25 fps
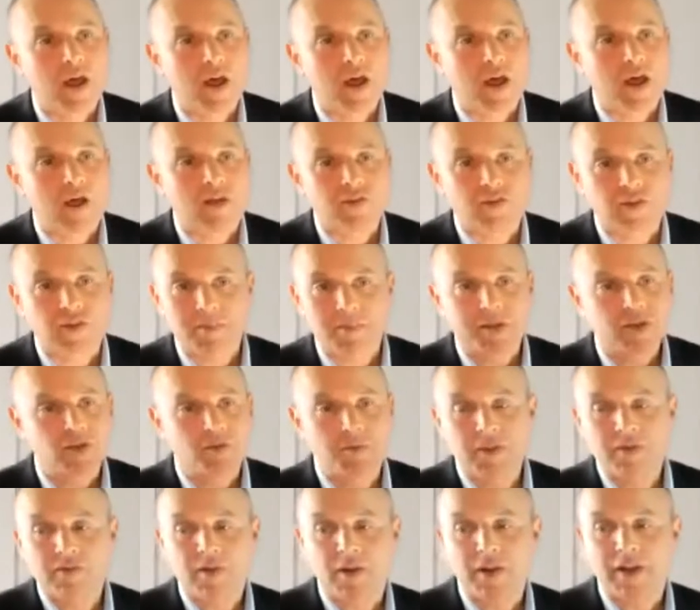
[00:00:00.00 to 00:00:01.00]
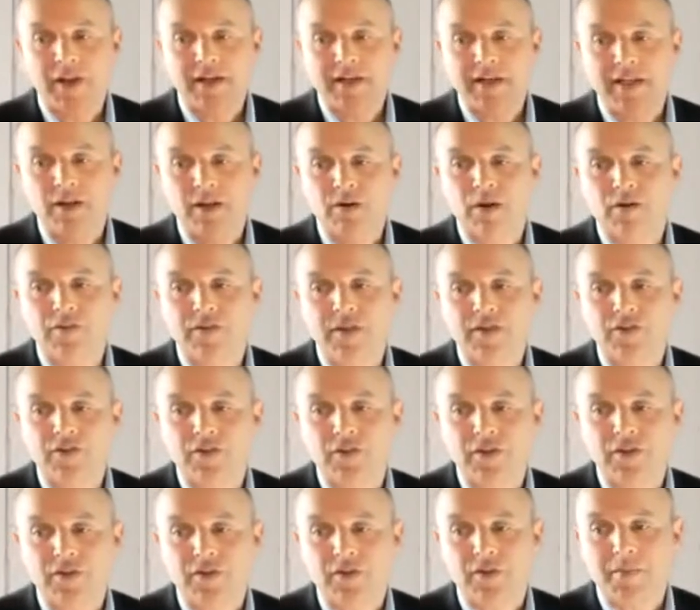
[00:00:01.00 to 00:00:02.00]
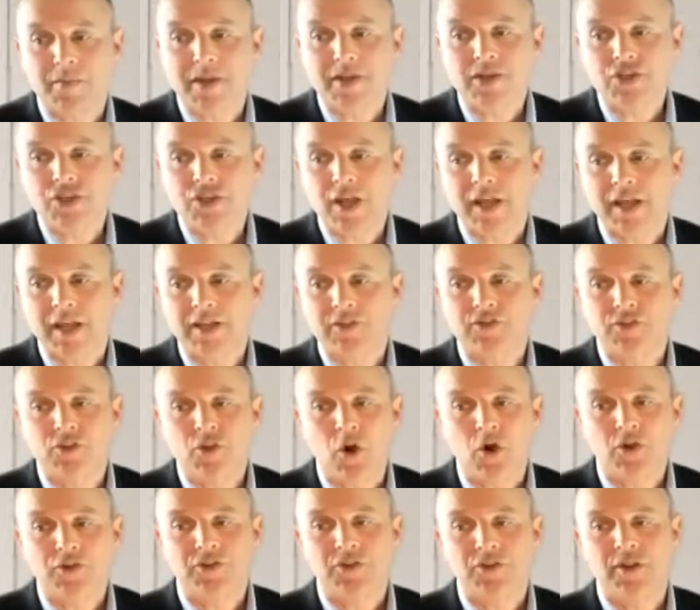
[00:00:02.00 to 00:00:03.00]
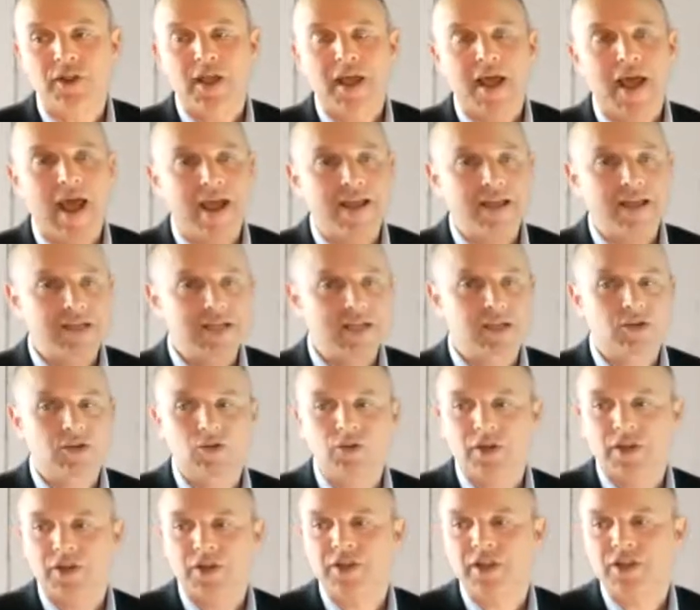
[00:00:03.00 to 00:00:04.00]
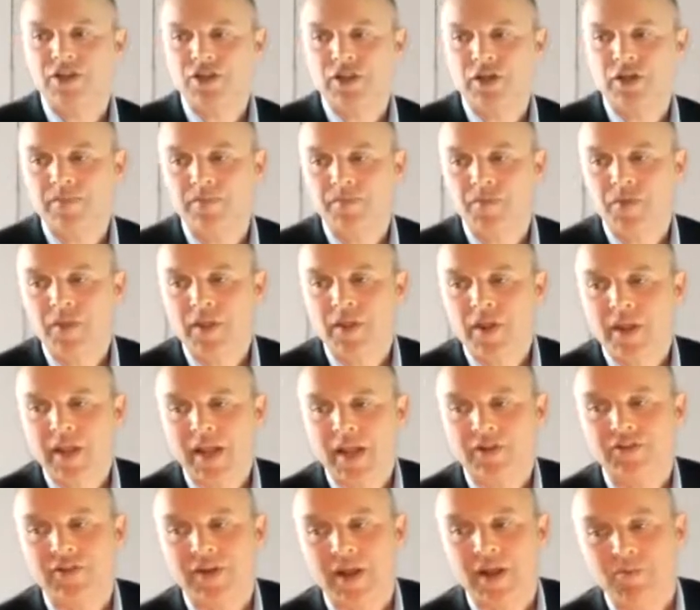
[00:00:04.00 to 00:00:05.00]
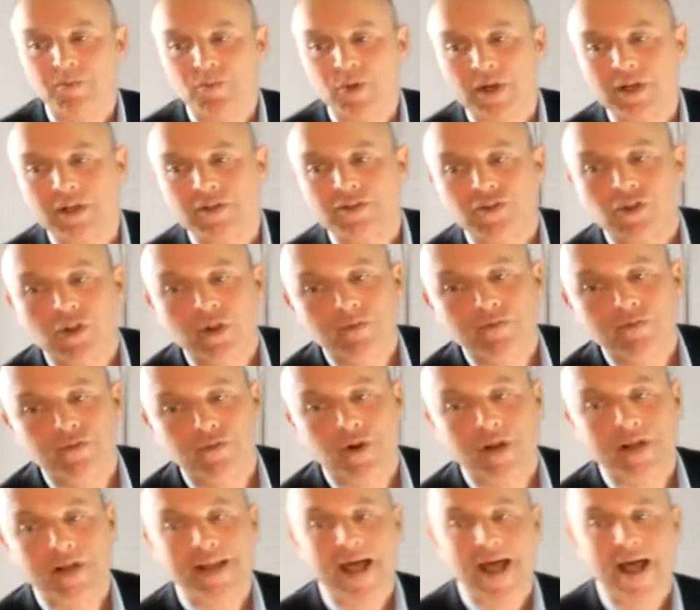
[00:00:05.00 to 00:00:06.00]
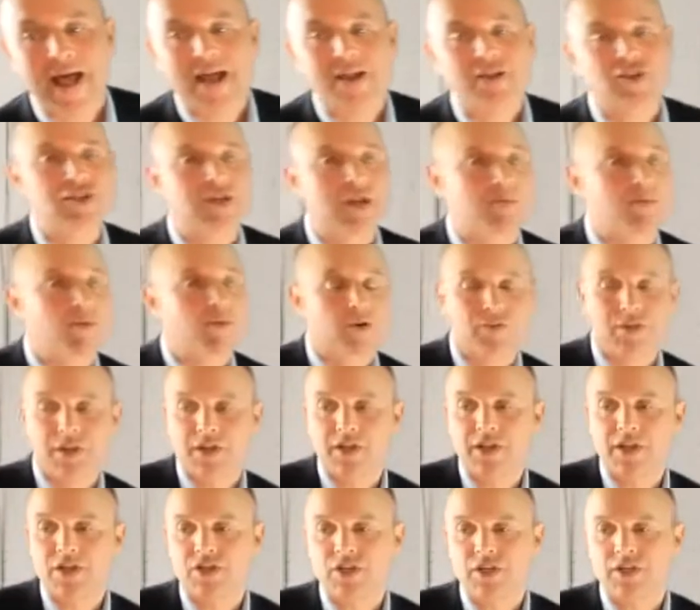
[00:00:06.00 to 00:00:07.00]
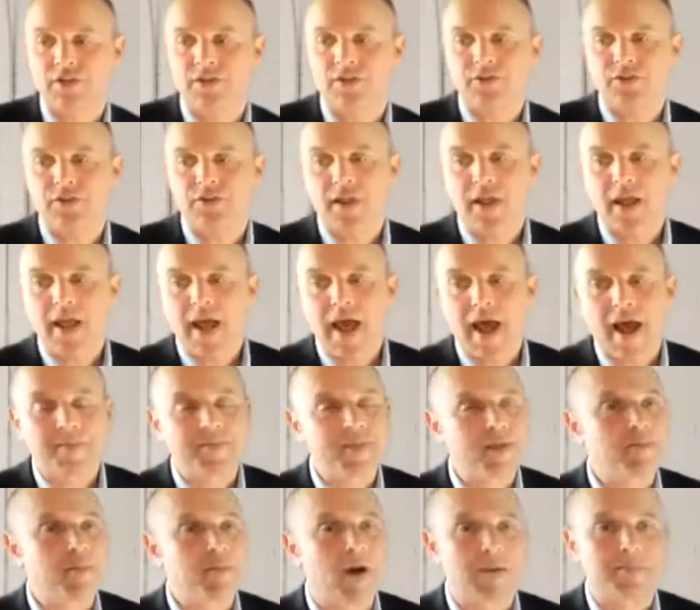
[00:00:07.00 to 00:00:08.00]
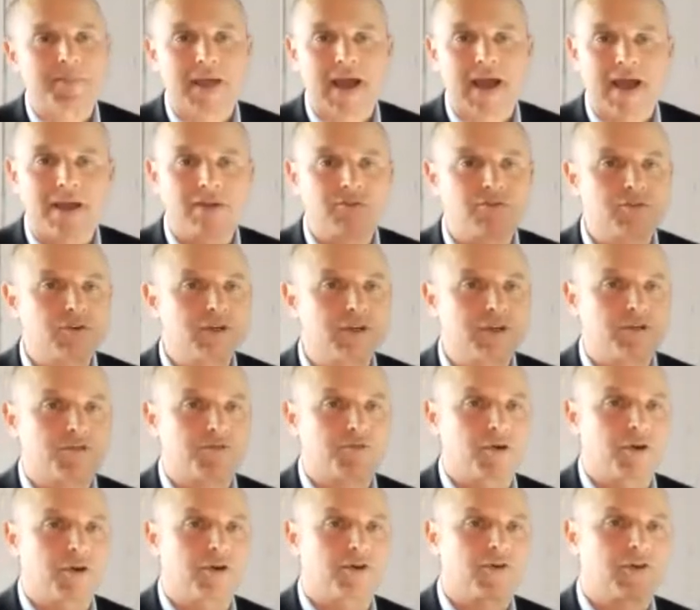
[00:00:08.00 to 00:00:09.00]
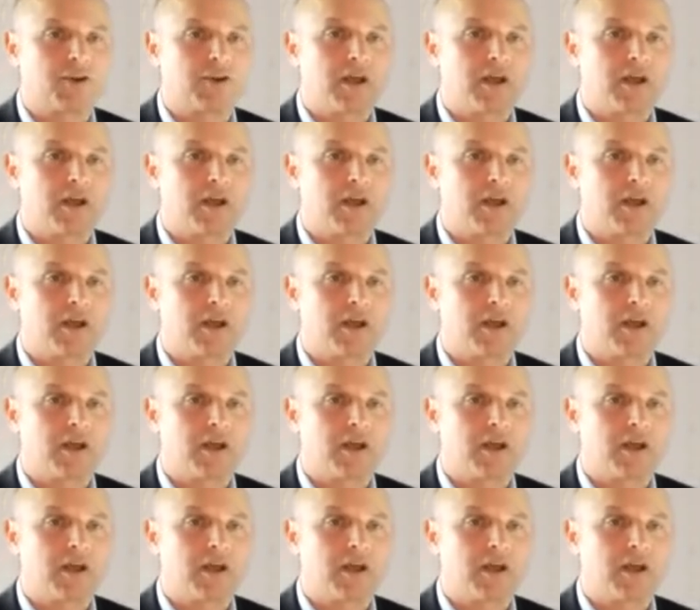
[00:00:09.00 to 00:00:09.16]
Something to be very clear of is dementia is not a single condition. It's an umbrella term for a large number of conditions. There might be 100 different